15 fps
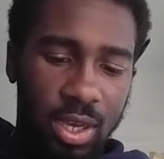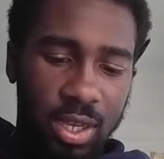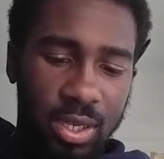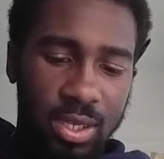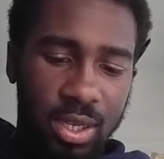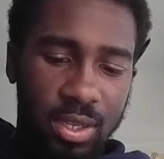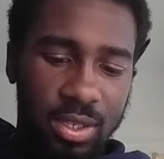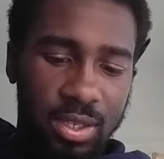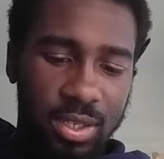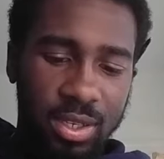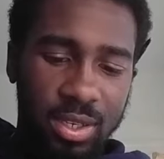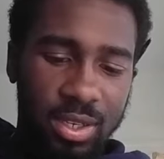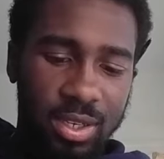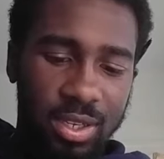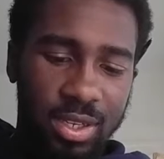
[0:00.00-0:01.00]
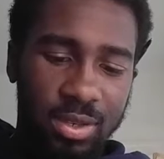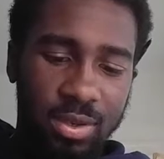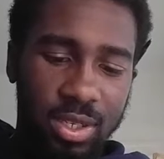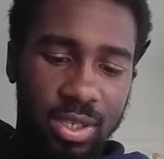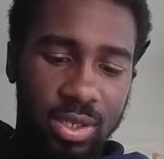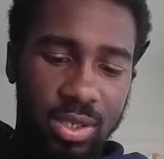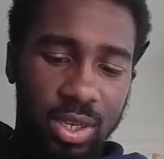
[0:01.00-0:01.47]
It says, and then
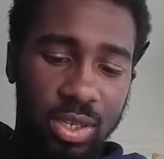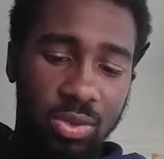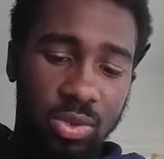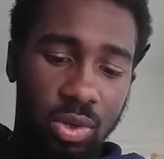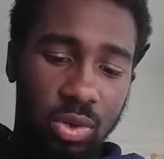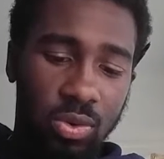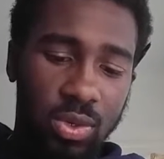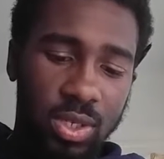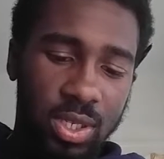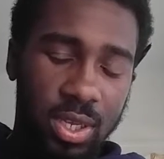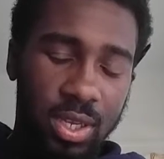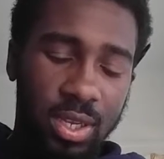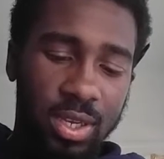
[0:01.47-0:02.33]
this that's what the Lord said.